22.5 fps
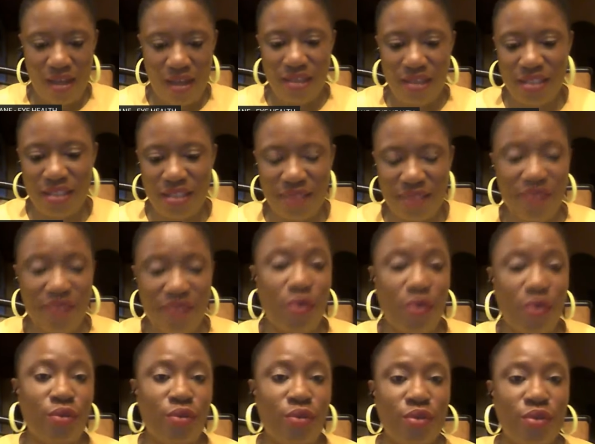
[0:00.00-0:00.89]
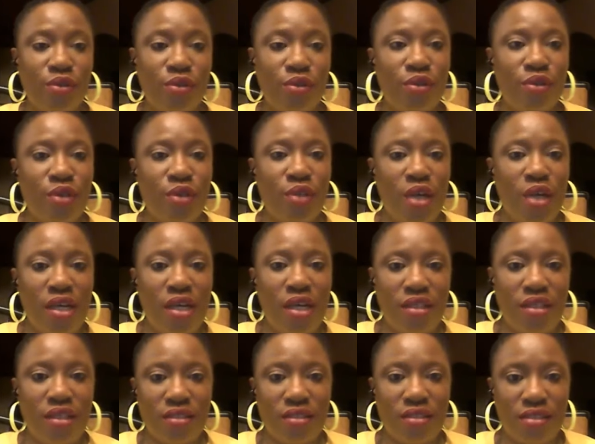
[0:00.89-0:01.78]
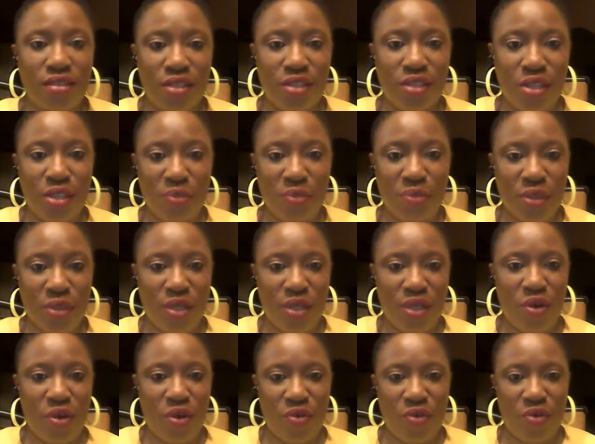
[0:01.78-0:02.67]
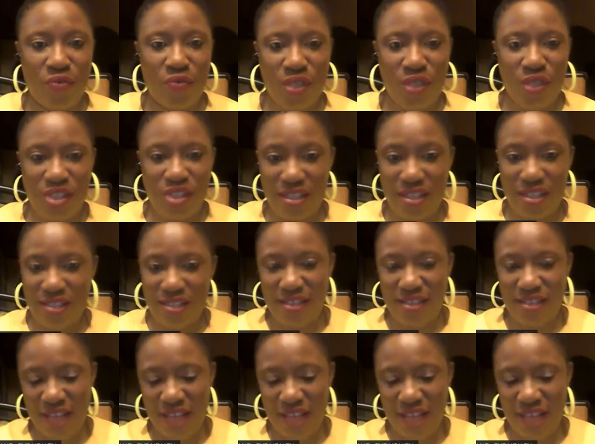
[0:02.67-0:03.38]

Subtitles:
This one. Good morning, long reachers